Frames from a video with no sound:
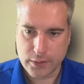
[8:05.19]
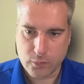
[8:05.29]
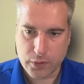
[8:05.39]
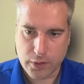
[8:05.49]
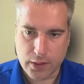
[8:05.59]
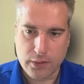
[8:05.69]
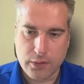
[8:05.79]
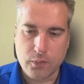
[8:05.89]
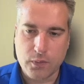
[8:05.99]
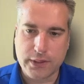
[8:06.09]
in with her,
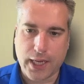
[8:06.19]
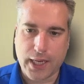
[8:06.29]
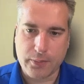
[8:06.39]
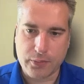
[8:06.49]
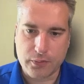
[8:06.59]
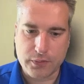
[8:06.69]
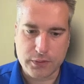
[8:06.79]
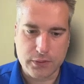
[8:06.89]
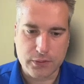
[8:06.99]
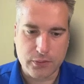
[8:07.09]
was able
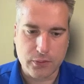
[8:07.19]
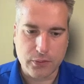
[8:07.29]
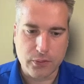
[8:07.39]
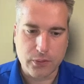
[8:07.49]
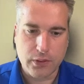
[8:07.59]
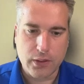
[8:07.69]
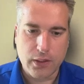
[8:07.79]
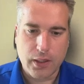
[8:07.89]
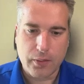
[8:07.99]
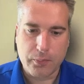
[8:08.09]
to
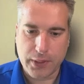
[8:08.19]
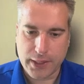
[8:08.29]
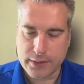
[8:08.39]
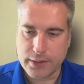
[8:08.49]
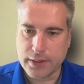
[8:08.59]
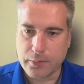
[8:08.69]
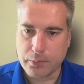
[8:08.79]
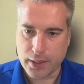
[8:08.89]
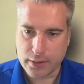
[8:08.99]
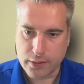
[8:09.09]
beat the
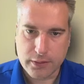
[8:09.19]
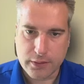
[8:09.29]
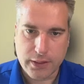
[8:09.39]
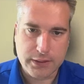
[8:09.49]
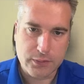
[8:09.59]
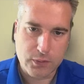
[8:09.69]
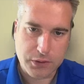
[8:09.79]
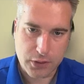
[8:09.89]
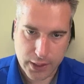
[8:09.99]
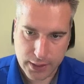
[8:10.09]
competitor that she
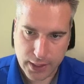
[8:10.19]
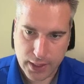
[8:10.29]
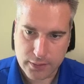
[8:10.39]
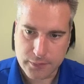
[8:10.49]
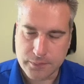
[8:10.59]
was looking at.